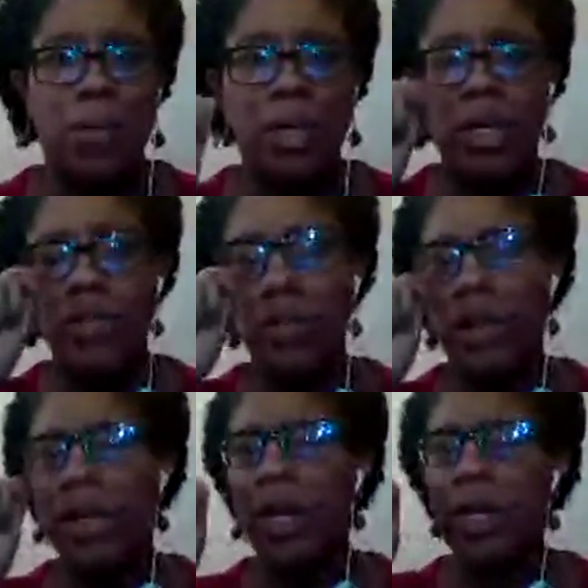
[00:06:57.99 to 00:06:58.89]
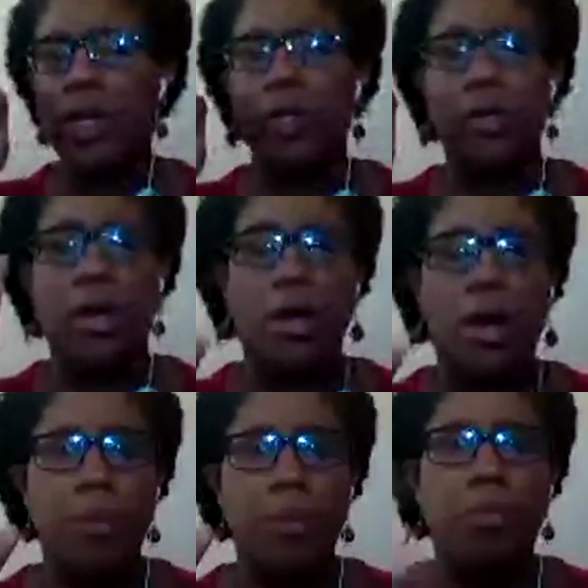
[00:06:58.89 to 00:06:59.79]
Okay. So like, you know, there are a
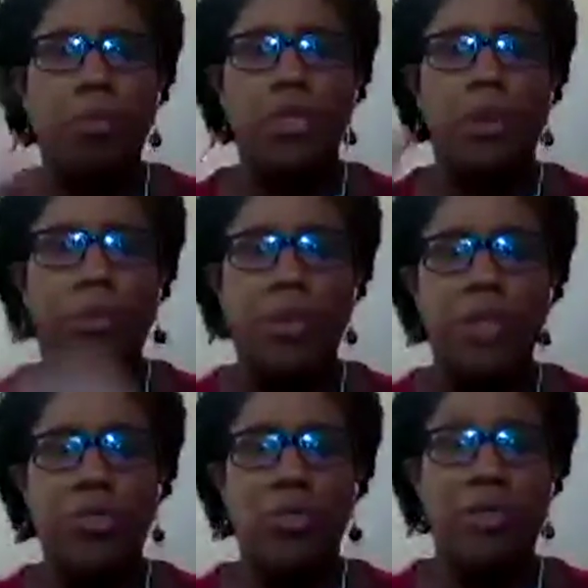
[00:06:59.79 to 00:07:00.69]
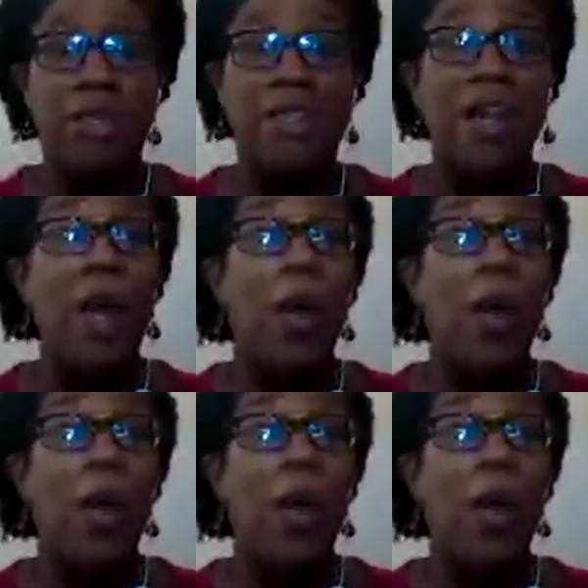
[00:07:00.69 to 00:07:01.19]
lot of people who jump into the groups and say,